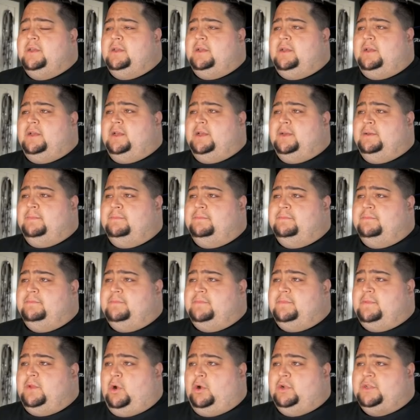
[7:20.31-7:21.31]

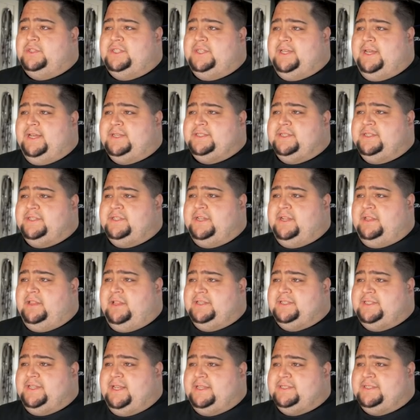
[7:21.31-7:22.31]
RTX and
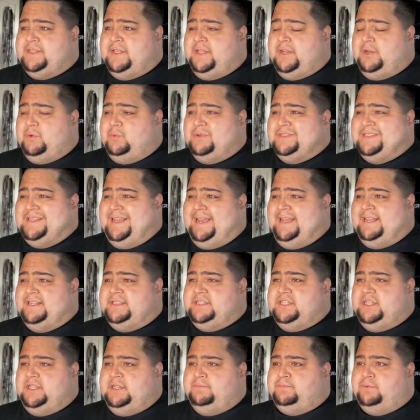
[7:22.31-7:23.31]
DLSS, and then it was
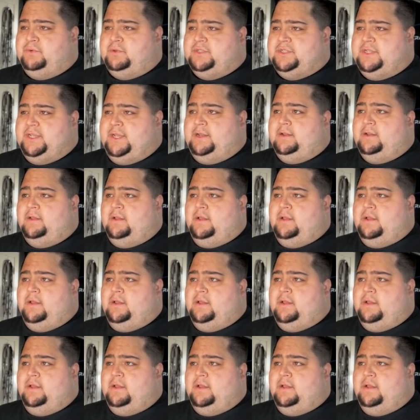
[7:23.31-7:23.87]
18%